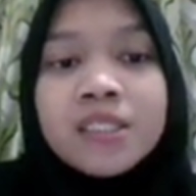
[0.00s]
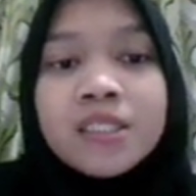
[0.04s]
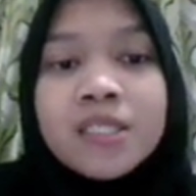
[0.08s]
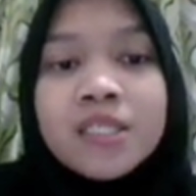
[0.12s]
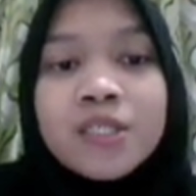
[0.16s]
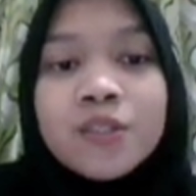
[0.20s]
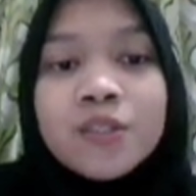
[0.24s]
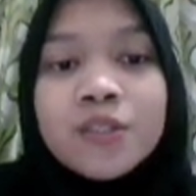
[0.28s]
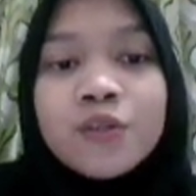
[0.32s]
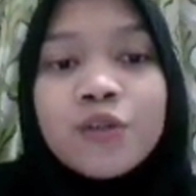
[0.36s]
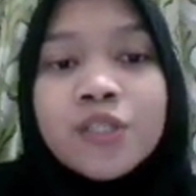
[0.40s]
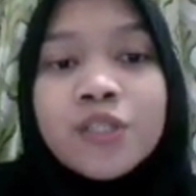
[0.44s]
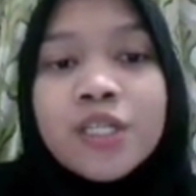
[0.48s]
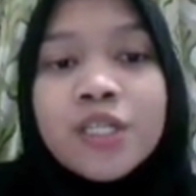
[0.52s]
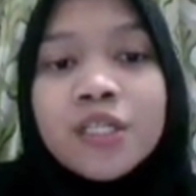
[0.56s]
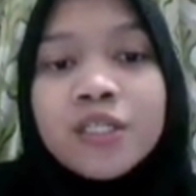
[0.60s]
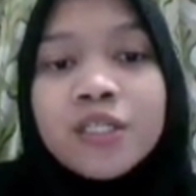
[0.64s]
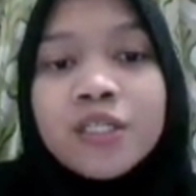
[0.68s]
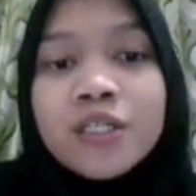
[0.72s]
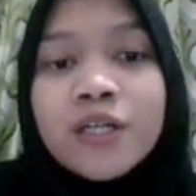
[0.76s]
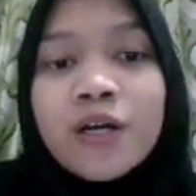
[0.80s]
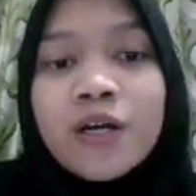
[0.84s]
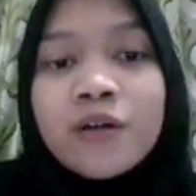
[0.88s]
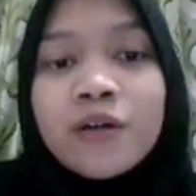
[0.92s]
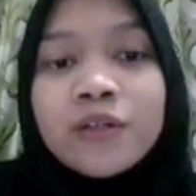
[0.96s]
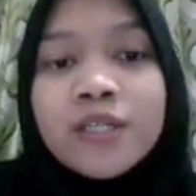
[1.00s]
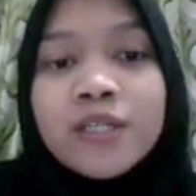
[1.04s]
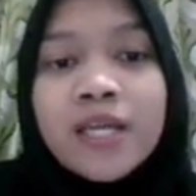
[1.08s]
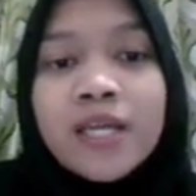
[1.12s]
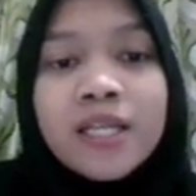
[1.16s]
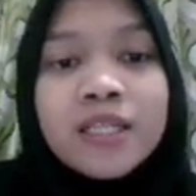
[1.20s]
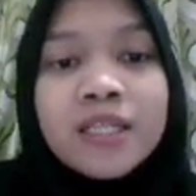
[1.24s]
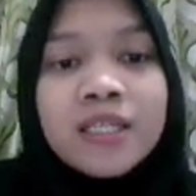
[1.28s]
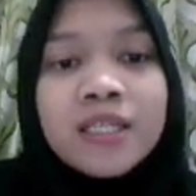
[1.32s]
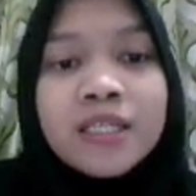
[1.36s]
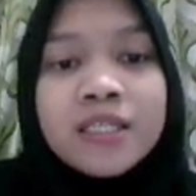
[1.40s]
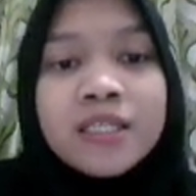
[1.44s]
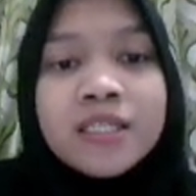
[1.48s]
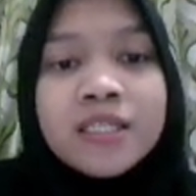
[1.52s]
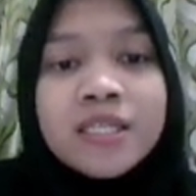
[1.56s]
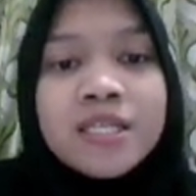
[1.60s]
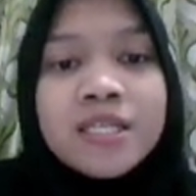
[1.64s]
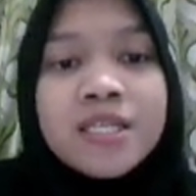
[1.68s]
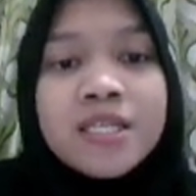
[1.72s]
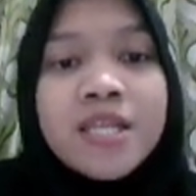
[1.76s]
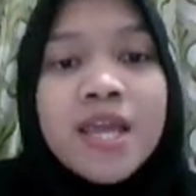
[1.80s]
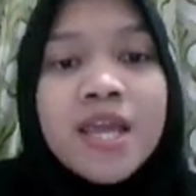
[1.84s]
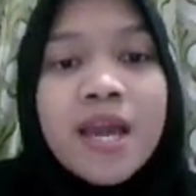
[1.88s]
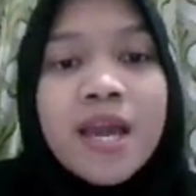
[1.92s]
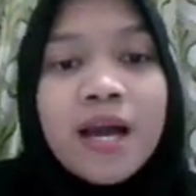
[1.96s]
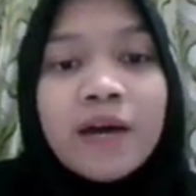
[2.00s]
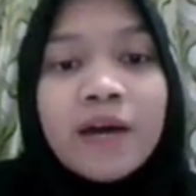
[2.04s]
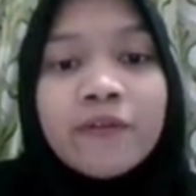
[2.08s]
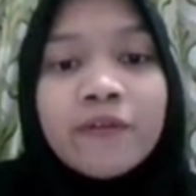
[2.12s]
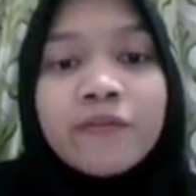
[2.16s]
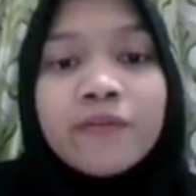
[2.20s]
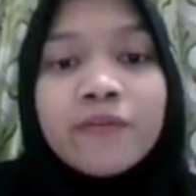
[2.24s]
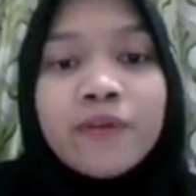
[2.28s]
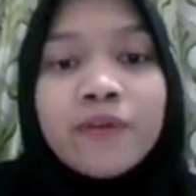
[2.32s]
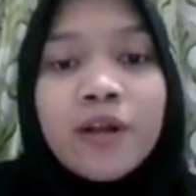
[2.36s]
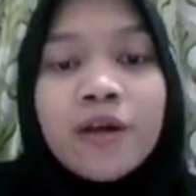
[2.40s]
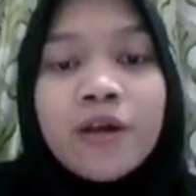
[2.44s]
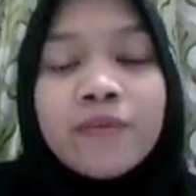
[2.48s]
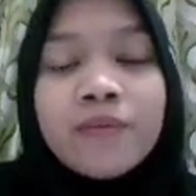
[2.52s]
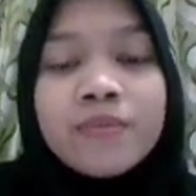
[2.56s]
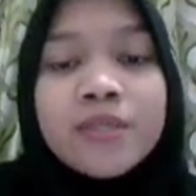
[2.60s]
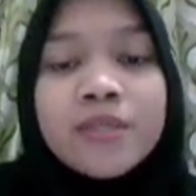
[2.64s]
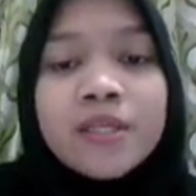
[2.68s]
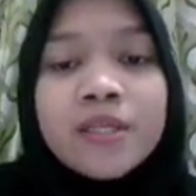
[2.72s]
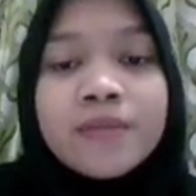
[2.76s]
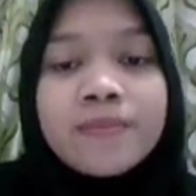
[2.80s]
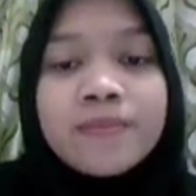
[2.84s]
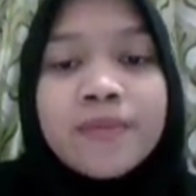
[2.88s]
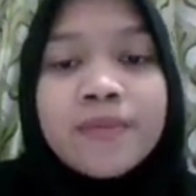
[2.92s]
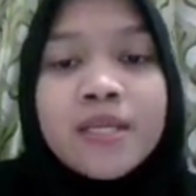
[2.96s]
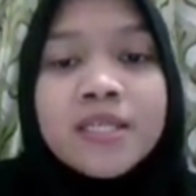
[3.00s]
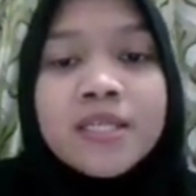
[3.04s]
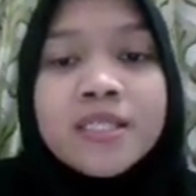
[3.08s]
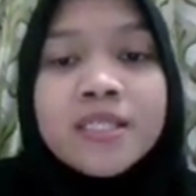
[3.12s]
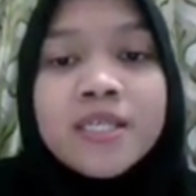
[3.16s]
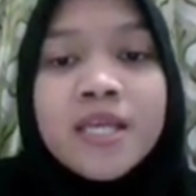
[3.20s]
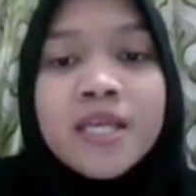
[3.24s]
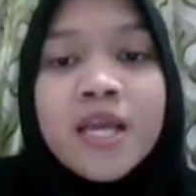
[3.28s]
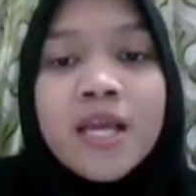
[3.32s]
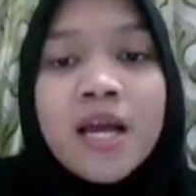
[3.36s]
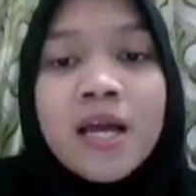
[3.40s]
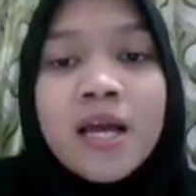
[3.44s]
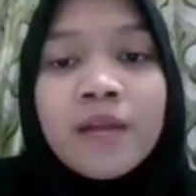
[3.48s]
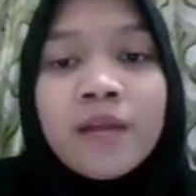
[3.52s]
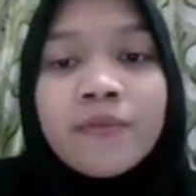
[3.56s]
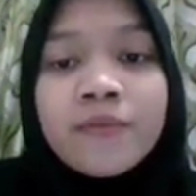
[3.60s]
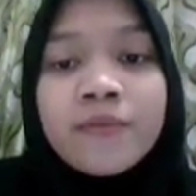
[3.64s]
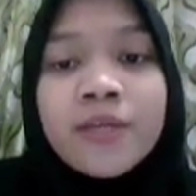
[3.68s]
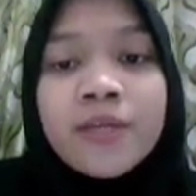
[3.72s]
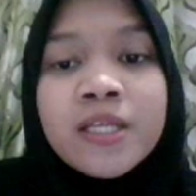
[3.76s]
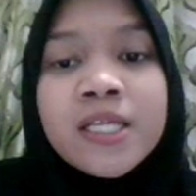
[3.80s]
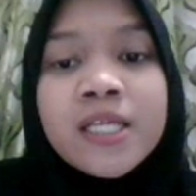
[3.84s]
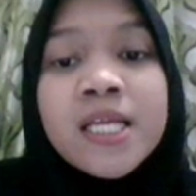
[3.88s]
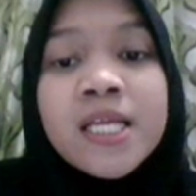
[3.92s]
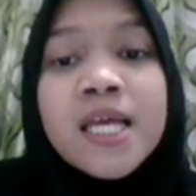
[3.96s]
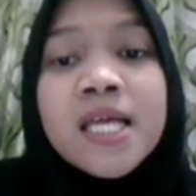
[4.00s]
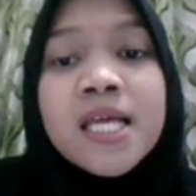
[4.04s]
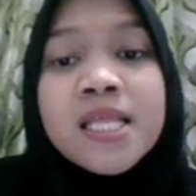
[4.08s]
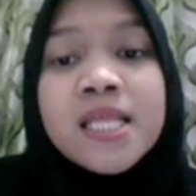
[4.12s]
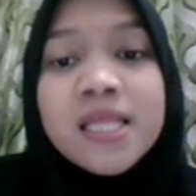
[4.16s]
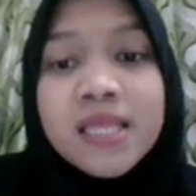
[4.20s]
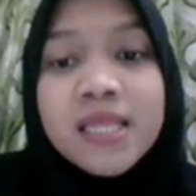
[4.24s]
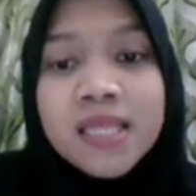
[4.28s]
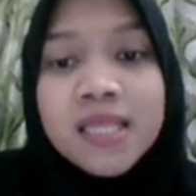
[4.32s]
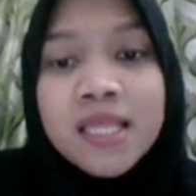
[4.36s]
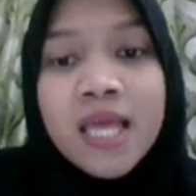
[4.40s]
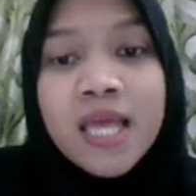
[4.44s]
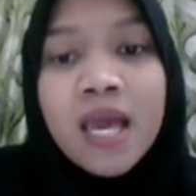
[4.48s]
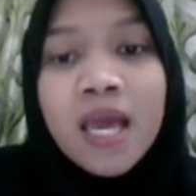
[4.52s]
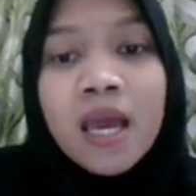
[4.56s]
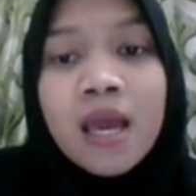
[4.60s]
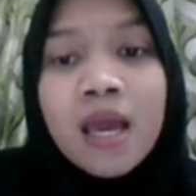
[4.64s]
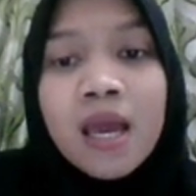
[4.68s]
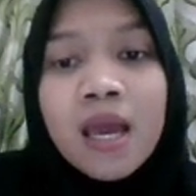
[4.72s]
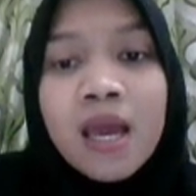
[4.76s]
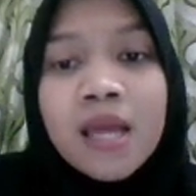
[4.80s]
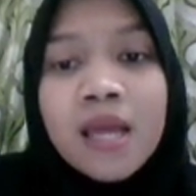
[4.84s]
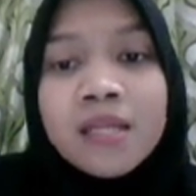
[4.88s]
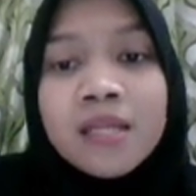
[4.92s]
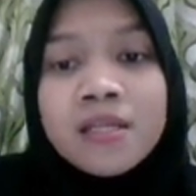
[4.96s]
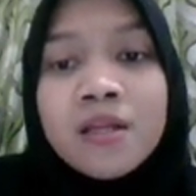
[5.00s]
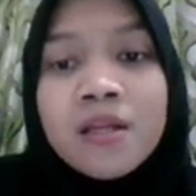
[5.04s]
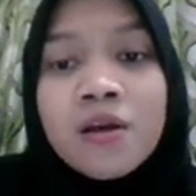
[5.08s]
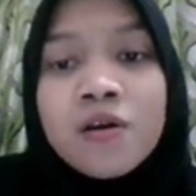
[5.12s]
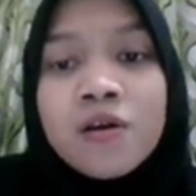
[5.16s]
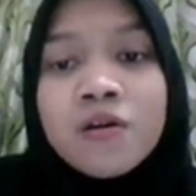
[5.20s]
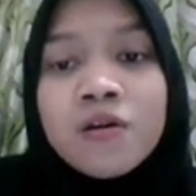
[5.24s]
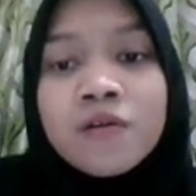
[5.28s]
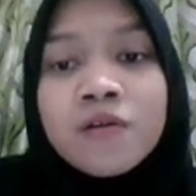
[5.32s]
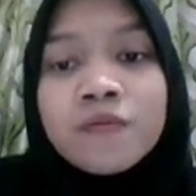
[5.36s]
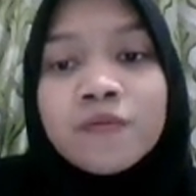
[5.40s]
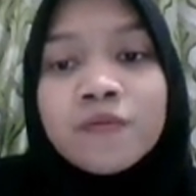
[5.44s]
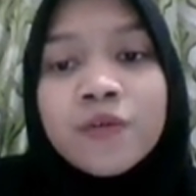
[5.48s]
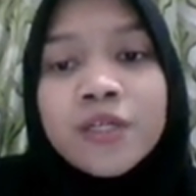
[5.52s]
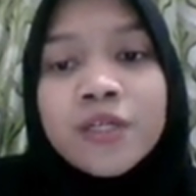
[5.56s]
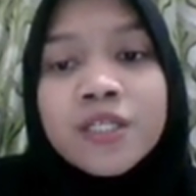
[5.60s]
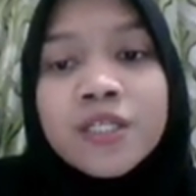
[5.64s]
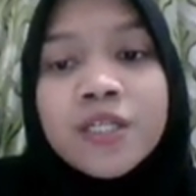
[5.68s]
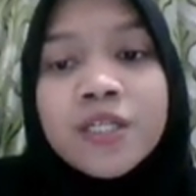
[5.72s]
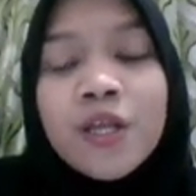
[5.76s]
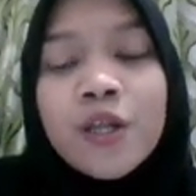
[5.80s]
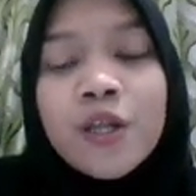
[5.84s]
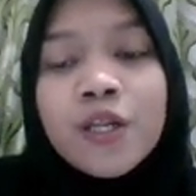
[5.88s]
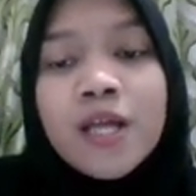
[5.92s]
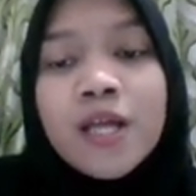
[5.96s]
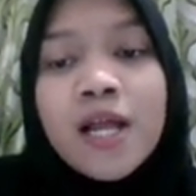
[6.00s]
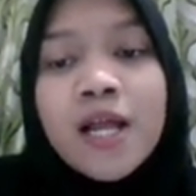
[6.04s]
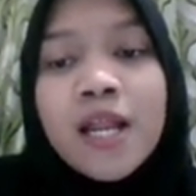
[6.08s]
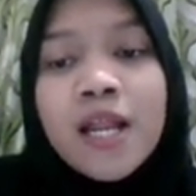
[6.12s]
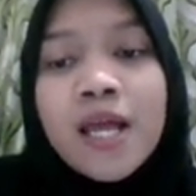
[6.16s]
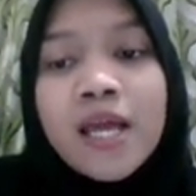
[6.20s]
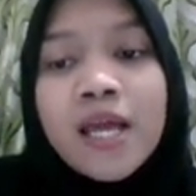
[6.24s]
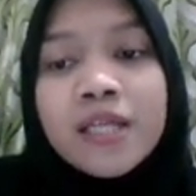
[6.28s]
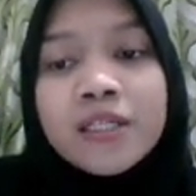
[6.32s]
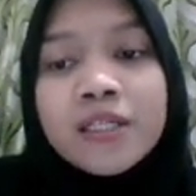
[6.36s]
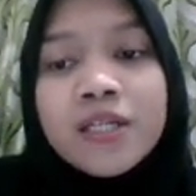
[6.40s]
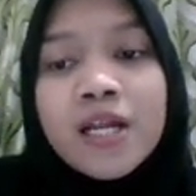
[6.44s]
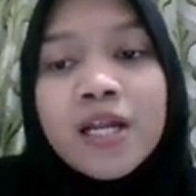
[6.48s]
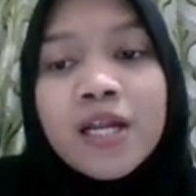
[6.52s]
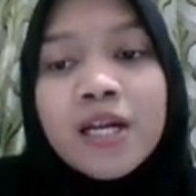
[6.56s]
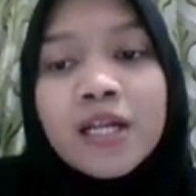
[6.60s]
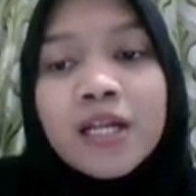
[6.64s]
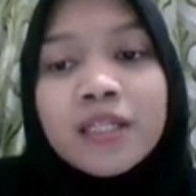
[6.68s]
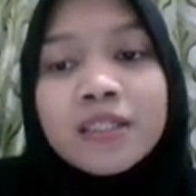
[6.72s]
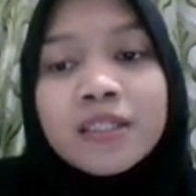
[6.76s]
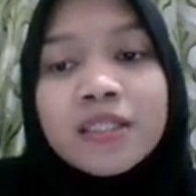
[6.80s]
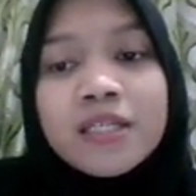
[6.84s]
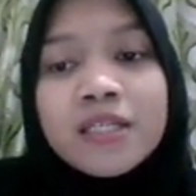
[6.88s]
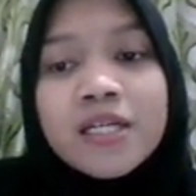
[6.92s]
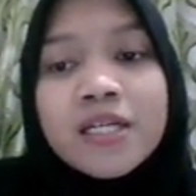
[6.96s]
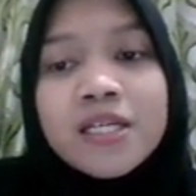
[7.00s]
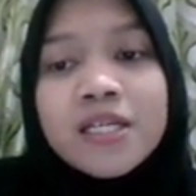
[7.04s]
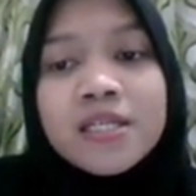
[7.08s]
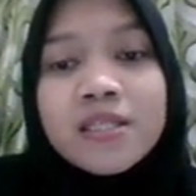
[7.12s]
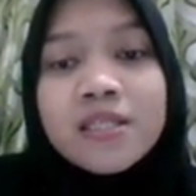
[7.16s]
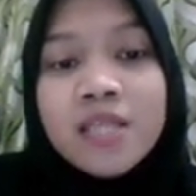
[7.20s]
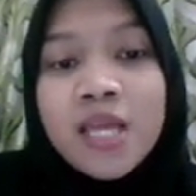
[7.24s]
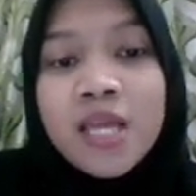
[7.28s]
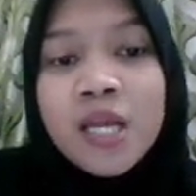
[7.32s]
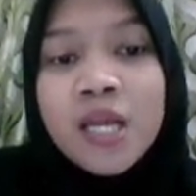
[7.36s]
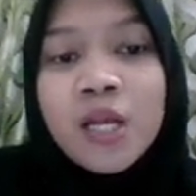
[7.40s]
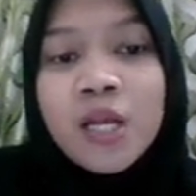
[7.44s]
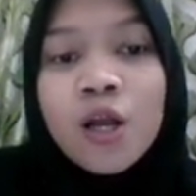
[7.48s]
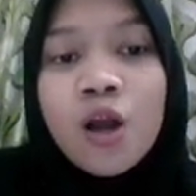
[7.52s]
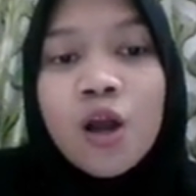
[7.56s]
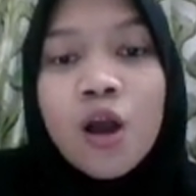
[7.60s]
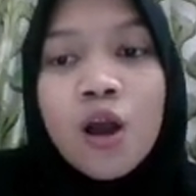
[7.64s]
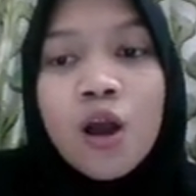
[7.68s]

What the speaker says: The student can get an idea from the places of it, then functional and characteristic